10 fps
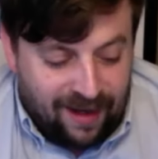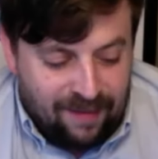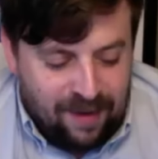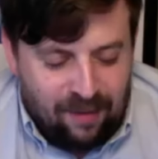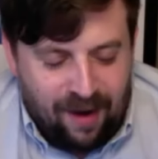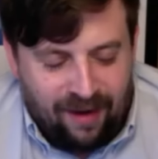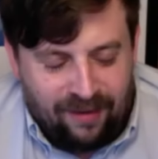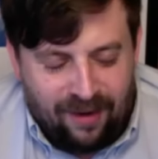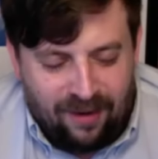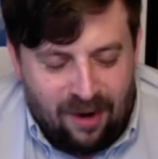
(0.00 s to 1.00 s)
me rang up.
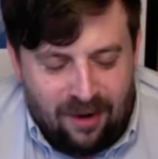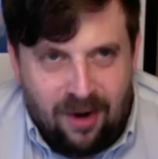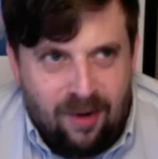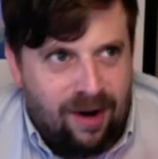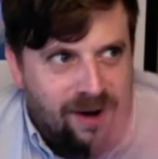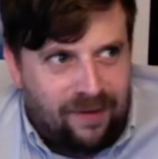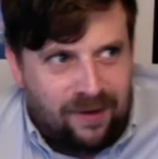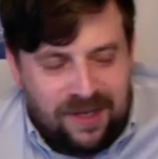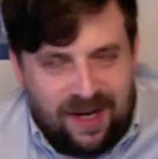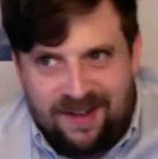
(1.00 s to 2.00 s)
I'll go off on
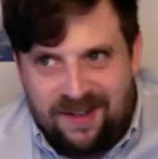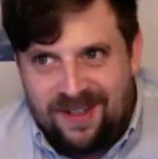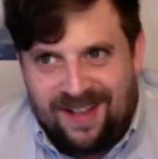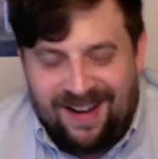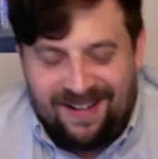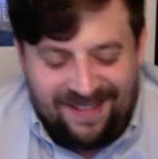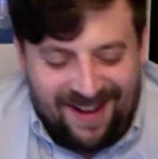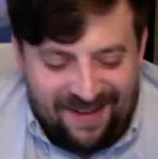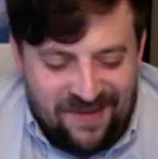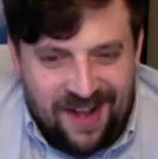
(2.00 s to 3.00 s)
that. I
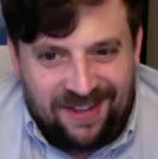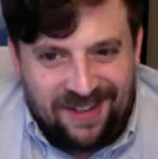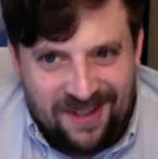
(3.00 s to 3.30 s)
have nothing to do